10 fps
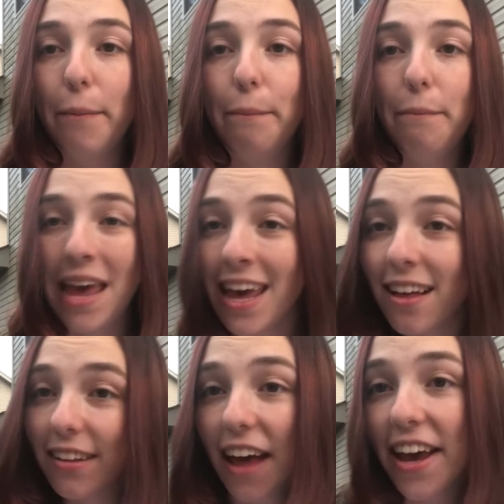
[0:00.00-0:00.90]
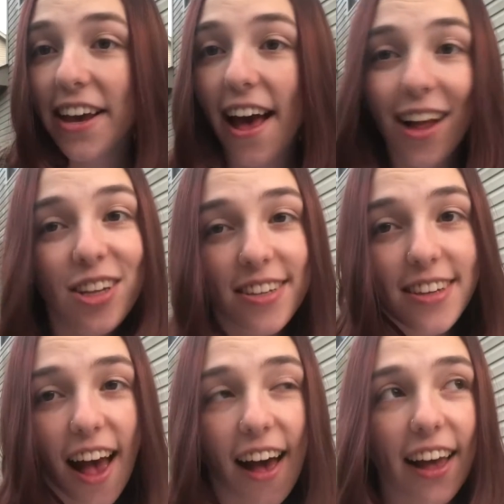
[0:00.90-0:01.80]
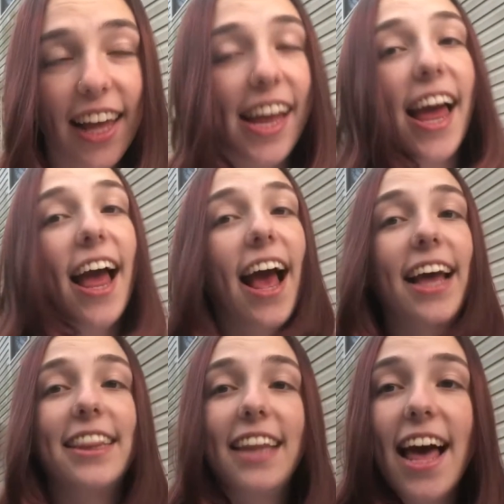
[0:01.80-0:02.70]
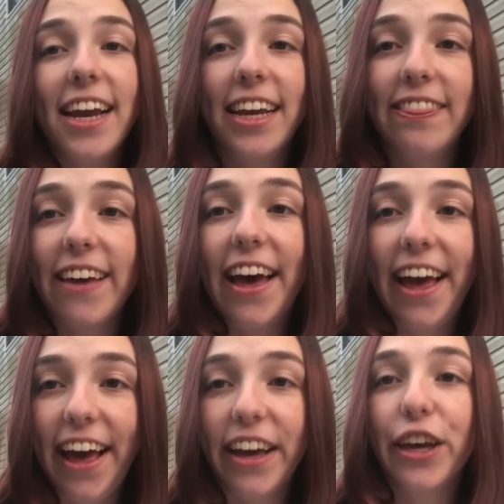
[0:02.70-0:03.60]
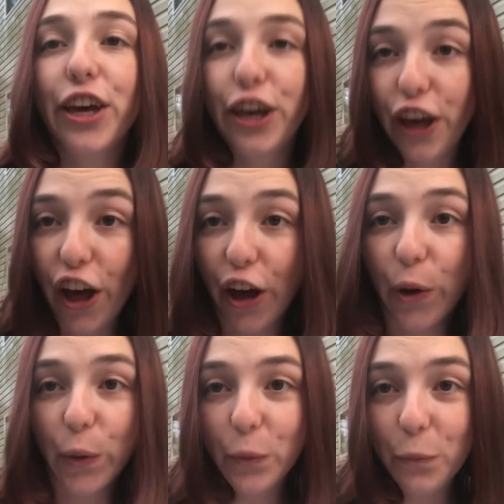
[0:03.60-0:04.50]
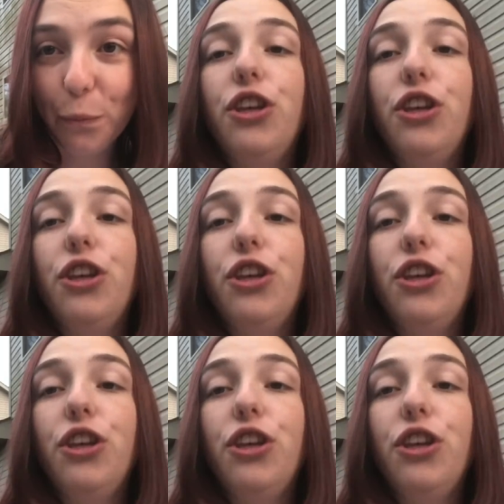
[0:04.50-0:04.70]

Make like Elsa and let it the heck go.